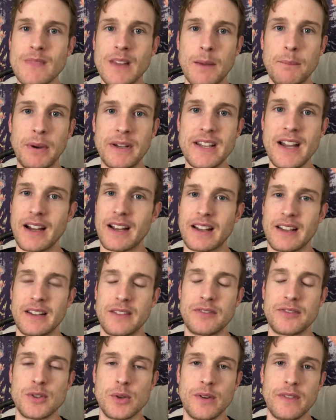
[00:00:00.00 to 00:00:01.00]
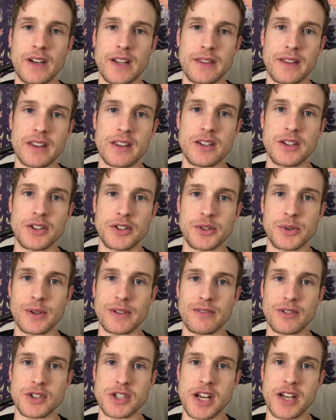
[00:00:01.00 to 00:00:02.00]
But yeah, if you have anything that you're doing
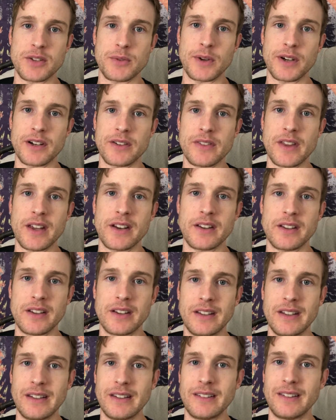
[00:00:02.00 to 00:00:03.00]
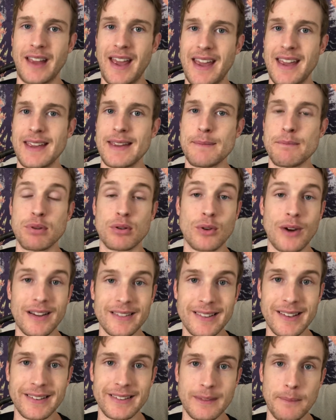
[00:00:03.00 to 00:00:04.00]
for January that is a
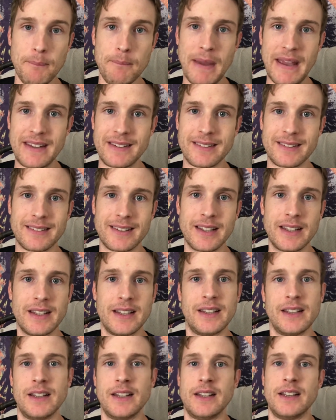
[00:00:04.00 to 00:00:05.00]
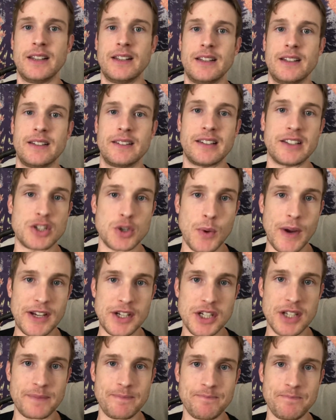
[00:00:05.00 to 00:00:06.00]
process based
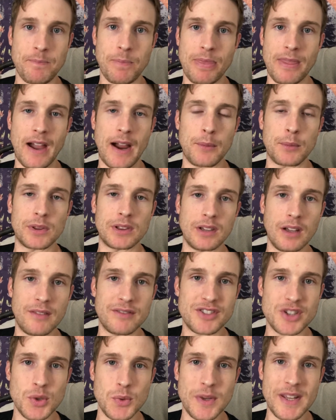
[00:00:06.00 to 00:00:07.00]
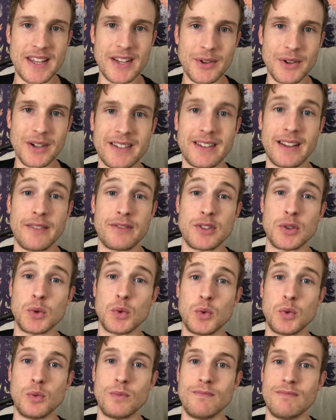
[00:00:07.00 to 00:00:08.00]
situation, I would love to hear If
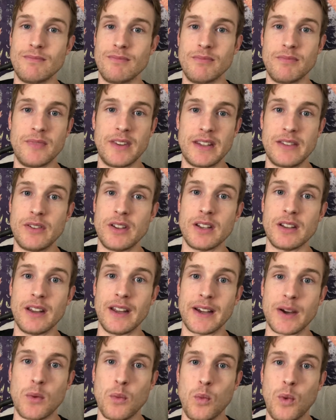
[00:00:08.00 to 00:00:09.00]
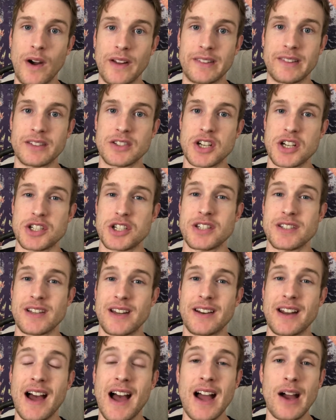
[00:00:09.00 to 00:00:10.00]
you even like want suggestions
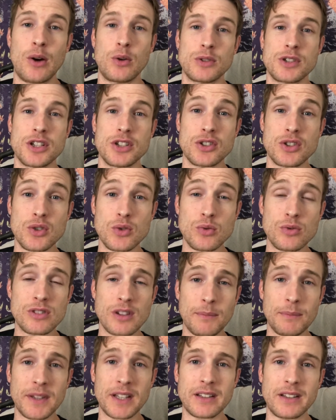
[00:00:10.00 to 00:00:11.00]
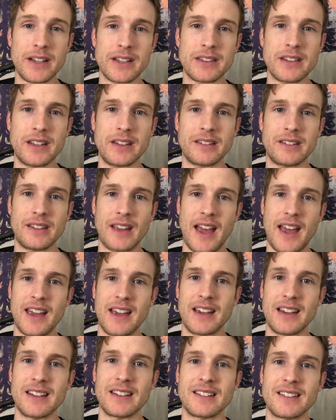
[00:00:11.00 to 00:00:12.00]
on how to do something like this
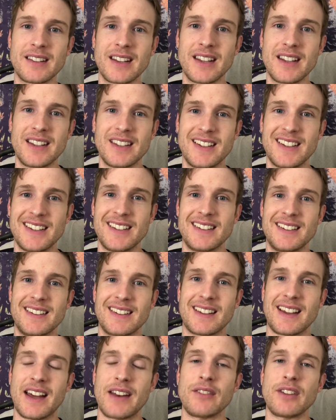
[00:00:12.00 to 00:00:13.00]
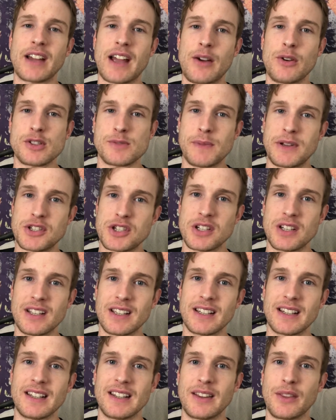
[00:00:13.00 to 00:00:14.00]
and kind of like I was
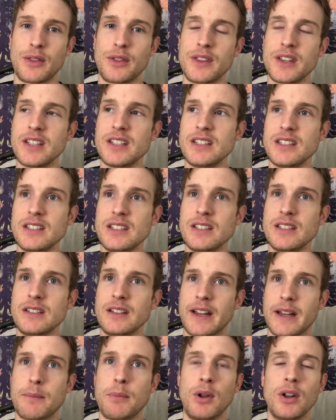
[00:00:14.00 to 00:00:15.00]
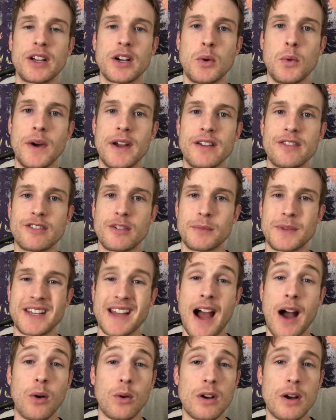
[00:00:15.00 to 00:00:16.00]
mentioning, the like pulling away from the
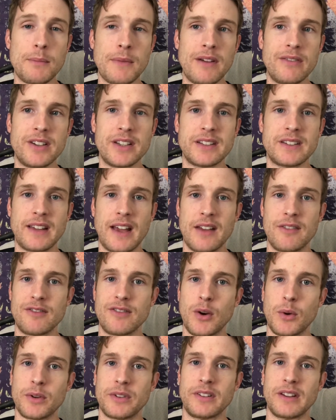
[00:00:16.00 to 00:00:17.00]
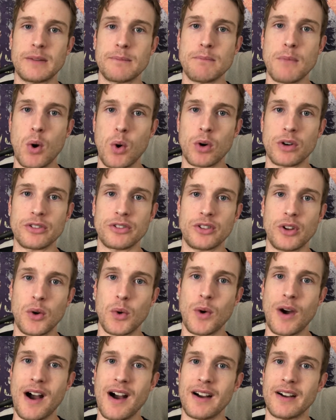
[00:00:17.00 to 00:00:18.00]
outcome of it and focusing more
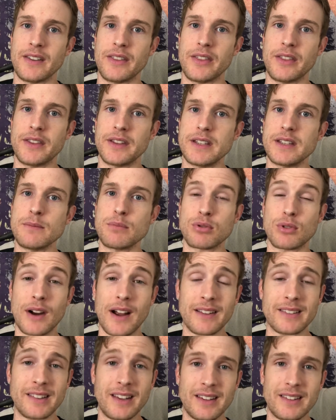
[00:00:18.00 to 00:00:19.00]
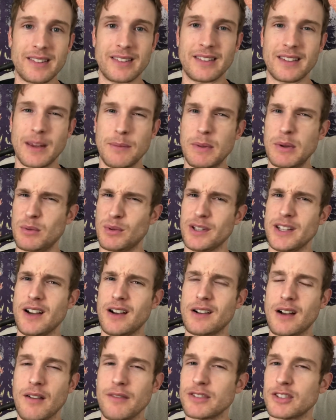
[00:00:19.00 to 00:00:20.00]
so on the process can be really
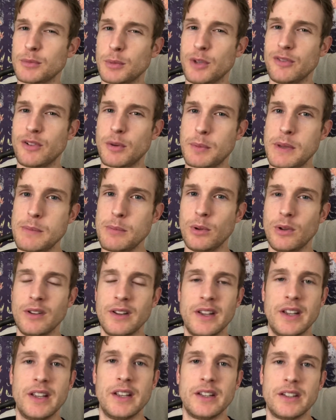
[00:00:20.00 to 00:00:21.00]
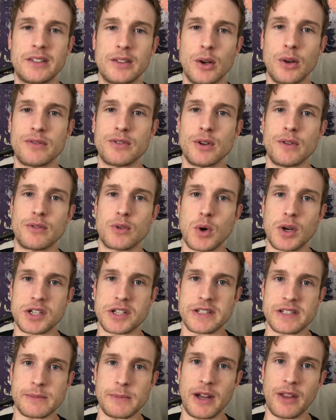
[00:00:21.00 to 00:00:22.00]
uncomfortable for people. So if you have
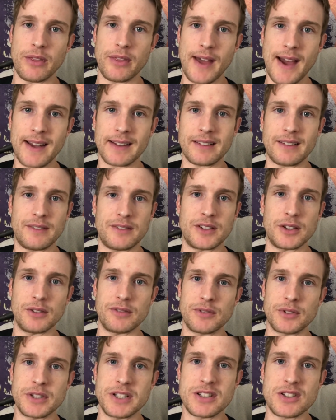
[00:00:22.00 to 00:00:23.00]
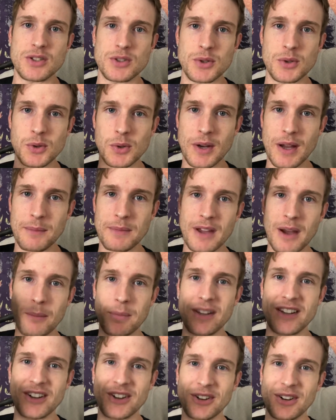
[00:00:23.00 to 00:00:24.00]
questions about that, feel free to hit me up
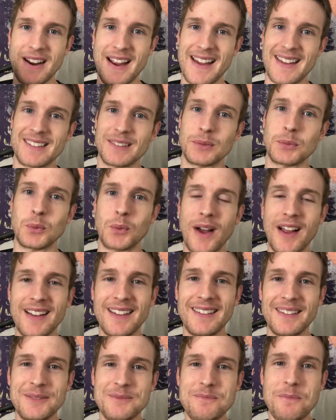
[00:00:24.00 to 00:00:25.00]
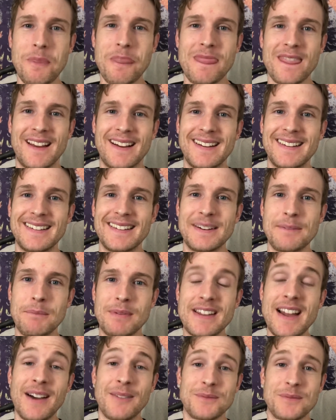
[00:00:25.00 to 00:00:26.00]
here as well. Uh,
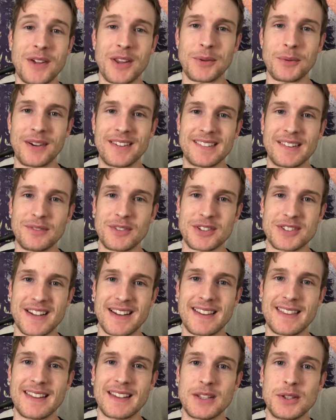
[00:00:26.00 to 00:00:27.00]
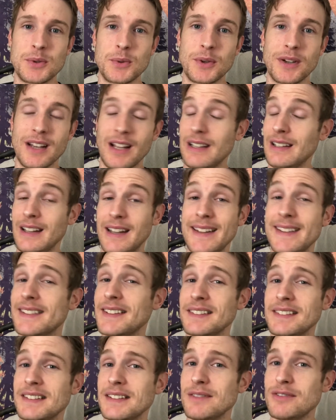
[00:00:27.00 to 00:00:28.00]
but yeah, otherwise, if there's anything you would like
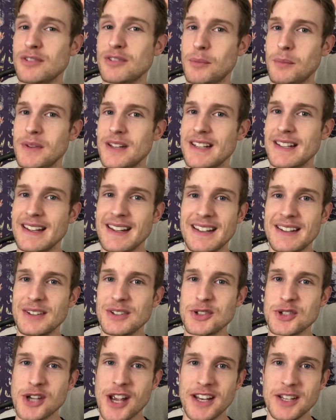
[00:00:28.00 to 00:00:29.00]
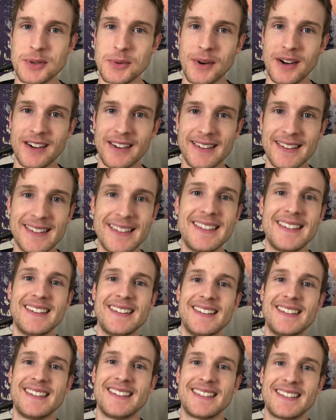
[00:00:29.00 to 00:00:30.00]
to see from me in January,
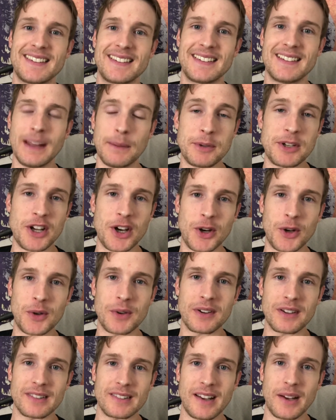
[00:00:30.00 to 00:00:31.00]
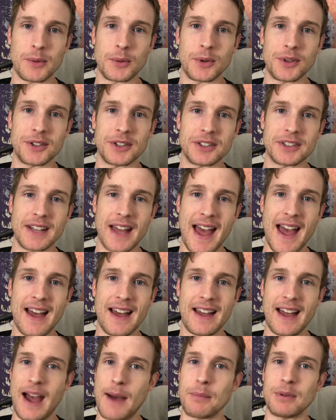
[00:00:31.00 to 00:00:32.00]
let me know because I would
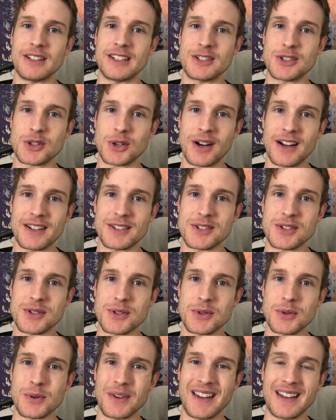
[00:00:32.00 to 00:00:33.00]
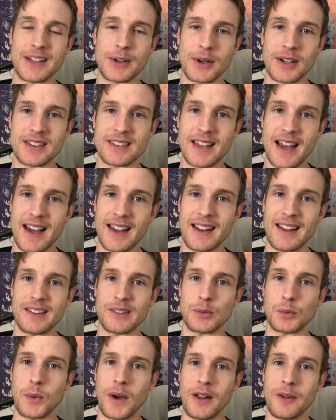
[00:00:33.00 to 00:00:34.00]
happily try to integrate that
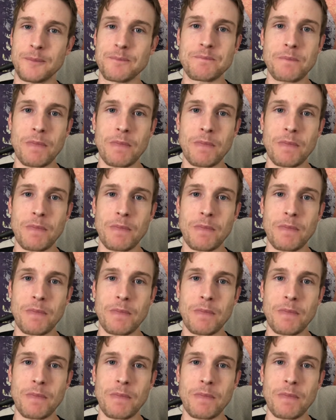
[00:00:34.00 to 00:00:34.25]
as well.